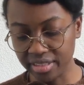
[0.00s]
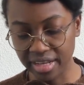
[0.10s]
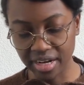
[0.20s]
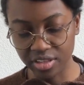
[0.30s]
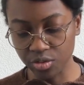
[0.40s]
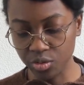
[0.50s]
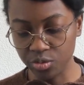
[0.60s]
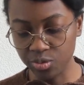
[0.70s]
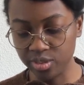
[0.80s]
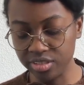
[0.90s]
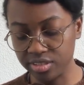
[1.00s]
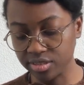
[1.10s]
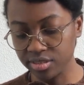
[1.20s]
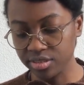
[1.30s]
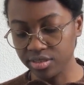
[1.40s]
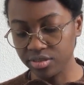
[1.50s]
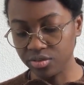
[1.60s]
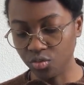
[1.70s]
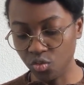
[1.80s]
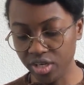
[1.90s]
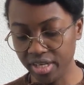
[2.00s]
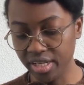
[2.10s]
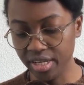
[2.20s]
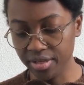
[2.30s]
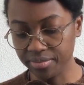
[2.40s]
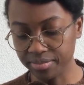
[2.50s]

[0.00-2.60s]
that I thought was really